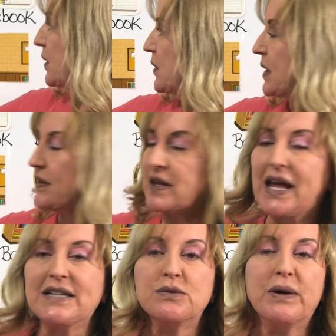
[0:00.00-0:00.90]
Okay, the
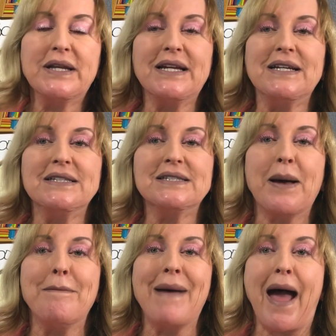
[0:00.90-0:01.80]
next one is
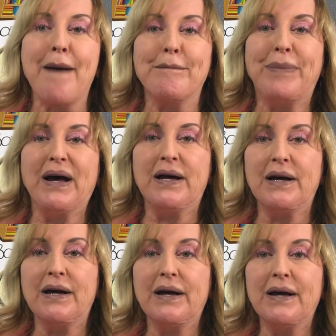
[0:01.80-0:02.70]
a map.
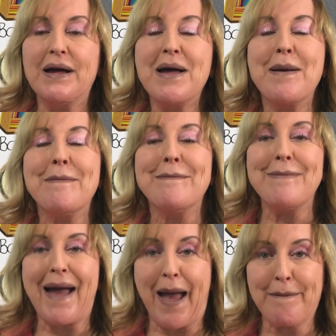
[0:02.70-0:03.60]

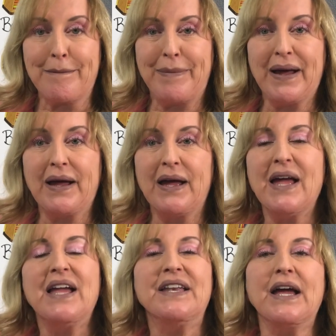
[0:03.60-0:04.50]
Map.
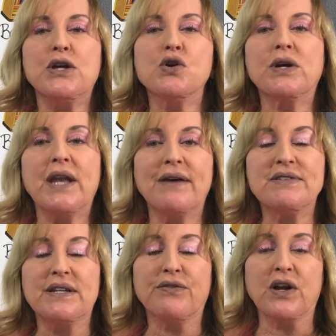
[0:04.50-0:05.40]
Now you can
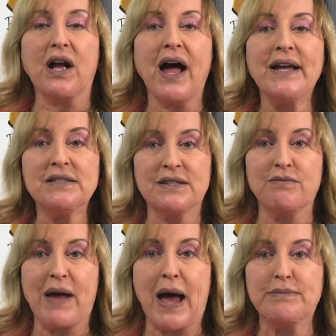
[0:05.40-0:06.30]
have different kinds of
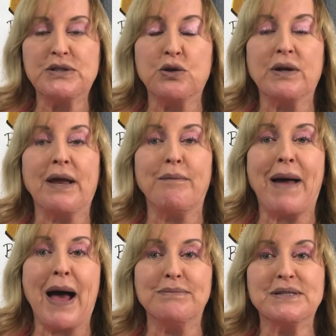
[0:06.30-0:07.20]
maps. You can have
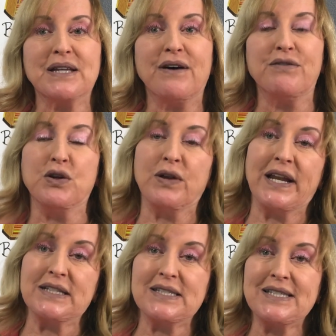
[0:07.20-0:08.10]
maps of the
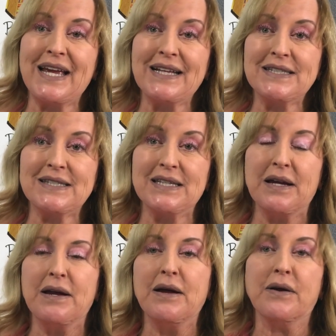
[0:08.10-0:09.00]
United States,
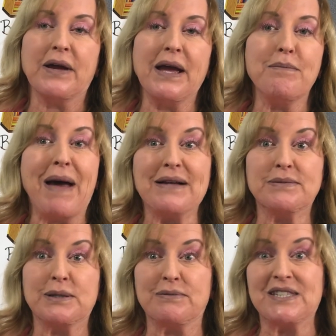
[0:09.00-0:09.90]
okay,
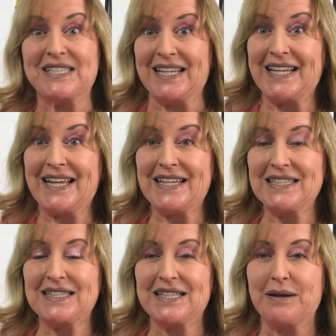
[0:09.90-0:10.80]
maps of
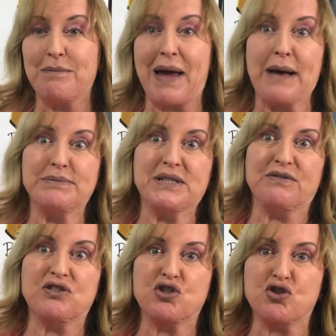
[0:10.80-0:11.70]
cities, maps
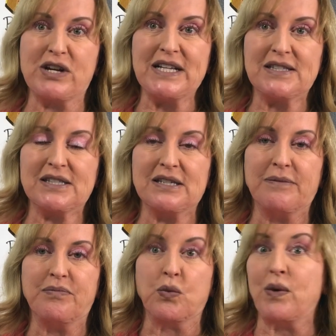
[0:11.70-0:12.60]
of streets.
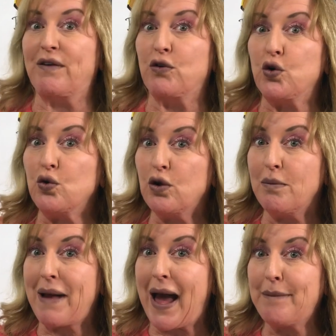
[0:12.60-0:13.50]
We have Google
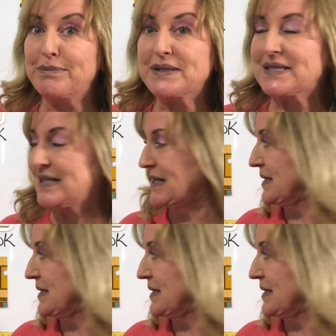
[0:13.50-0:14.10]
Maps.